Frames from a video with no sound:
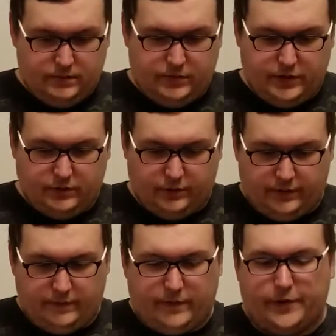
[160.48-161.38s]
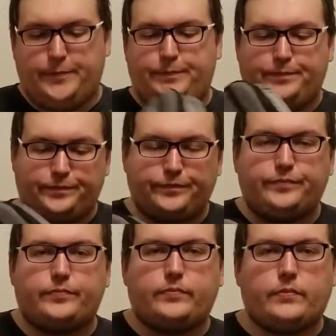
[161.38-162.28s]
Pretty cool so far.
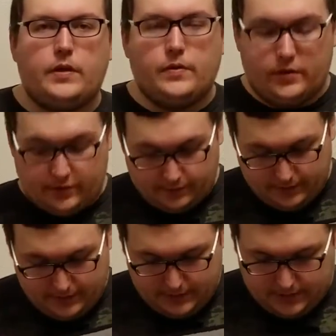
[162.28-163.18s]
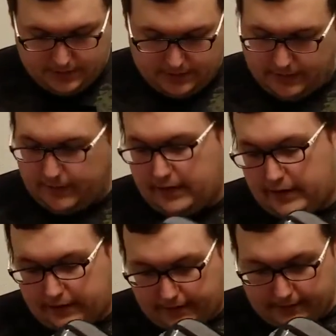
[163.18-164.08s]
So this
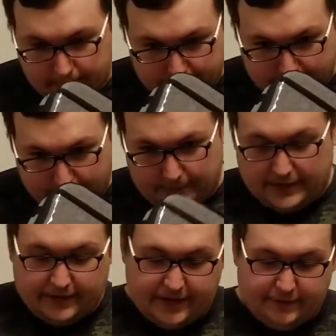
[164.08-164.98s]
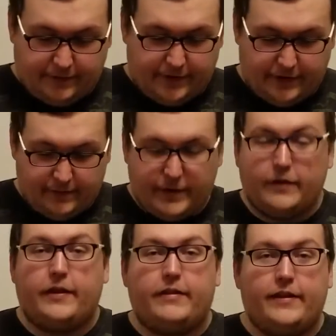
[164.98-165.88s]
is, it does have a funky
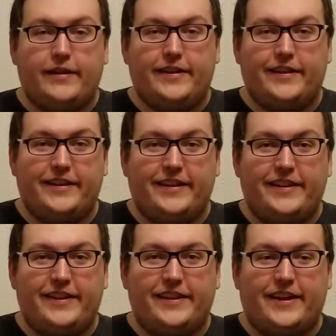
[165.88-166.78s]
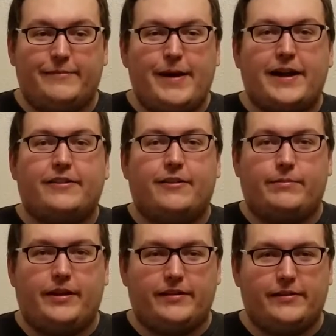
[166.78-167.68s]
smell. They said in the backer
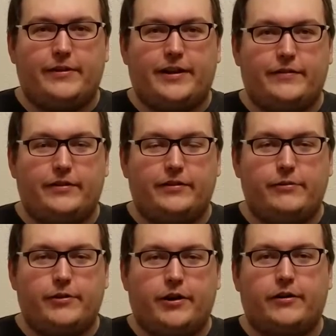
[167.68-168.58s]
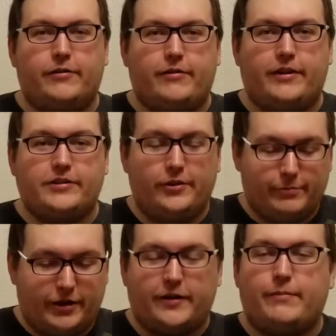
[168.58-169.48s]
update that it would have a new car / new
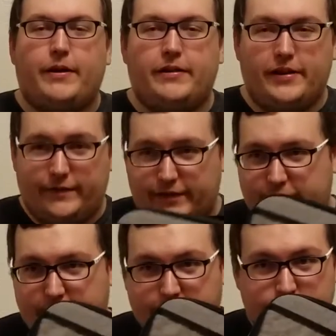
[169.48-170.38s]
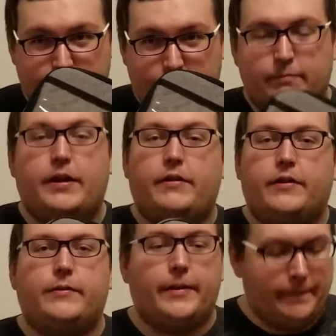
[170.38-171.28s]
product smell, and it definitely does, but it'll
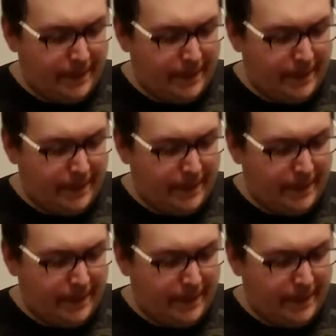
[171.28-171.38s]
go